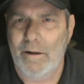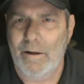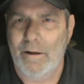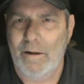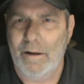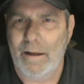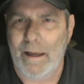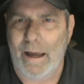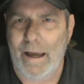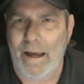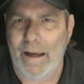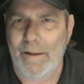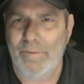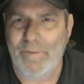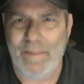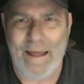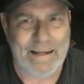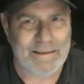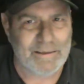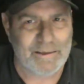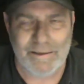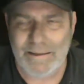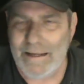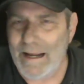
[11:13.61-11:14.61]
Okay,
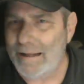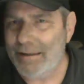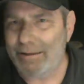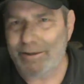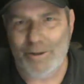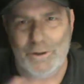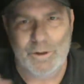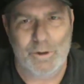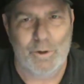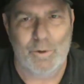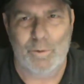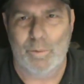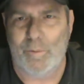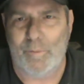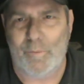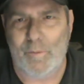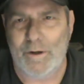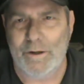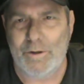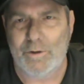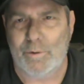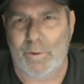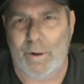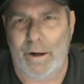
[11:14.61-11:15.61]
that's not the new
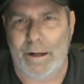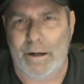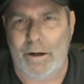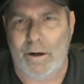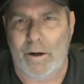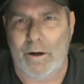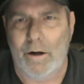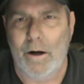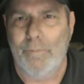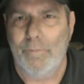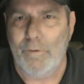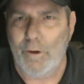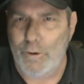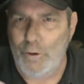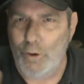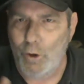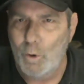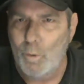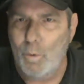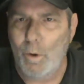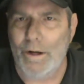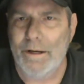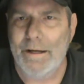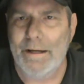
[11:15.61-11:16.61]
refrigerator. The
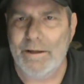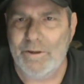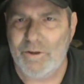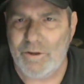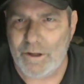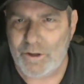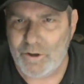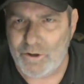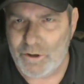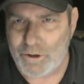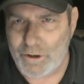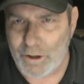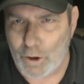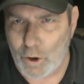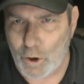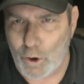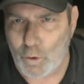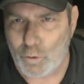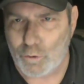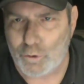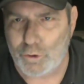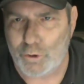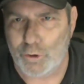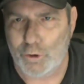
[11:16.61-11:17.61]
new one is the
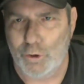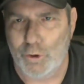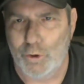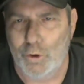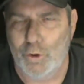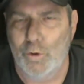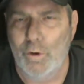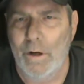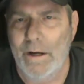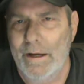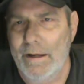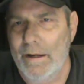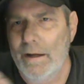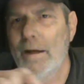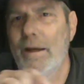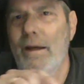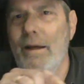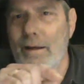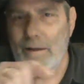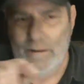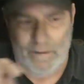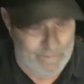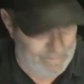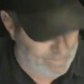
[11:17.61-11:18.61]
02
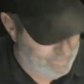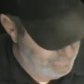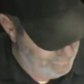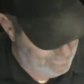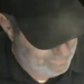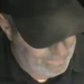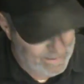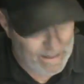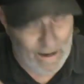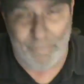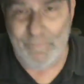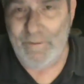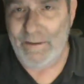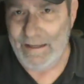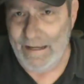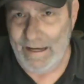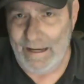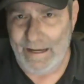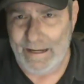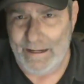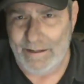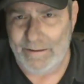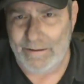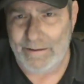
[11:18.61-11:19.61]
at the
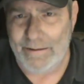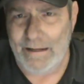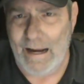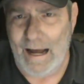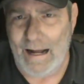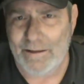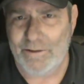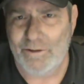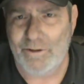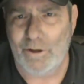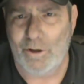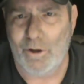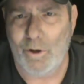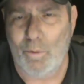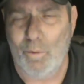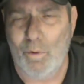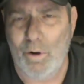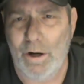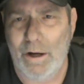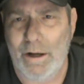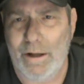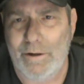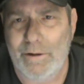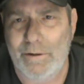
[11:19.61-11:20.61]
end, not
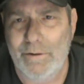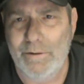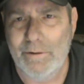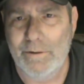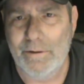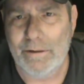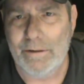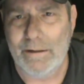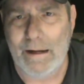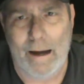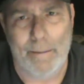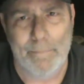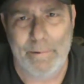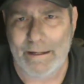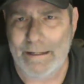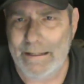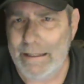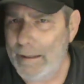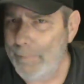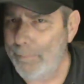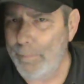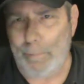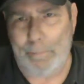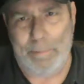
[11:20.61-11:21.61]
01. I'm going to
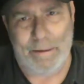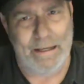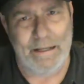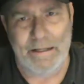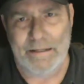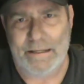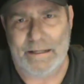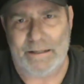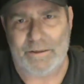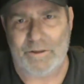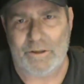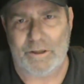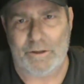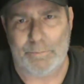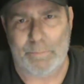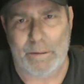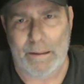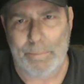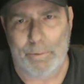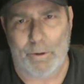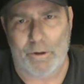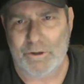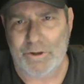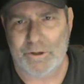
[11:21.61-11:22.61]
keep repeating this because
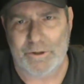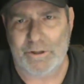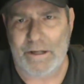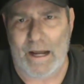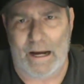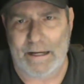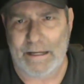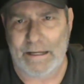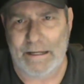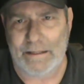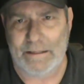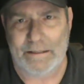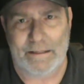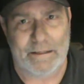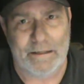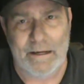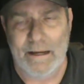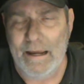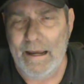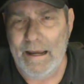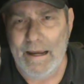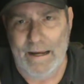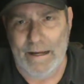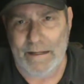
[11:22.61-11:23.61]
people are just not getting it.
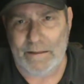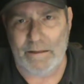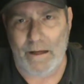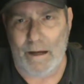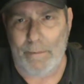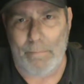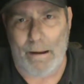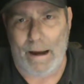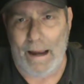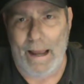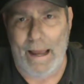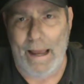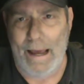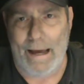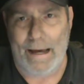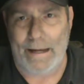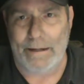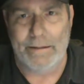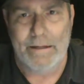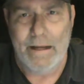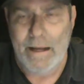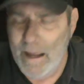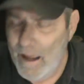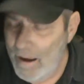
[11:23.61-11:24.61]
It's on my
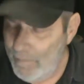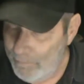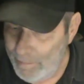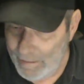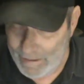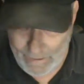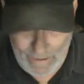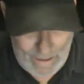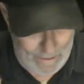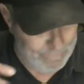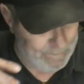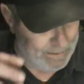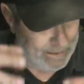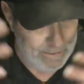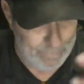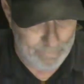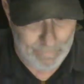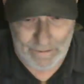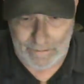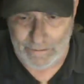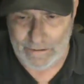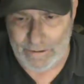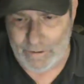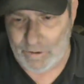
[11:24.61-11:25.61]
ad, but I keep
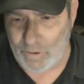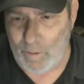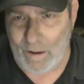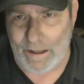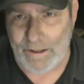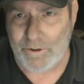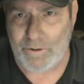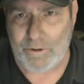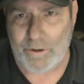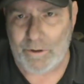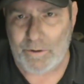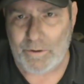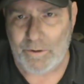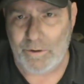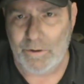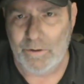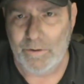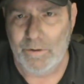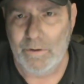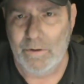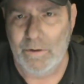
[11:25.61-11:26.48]
getting these questions.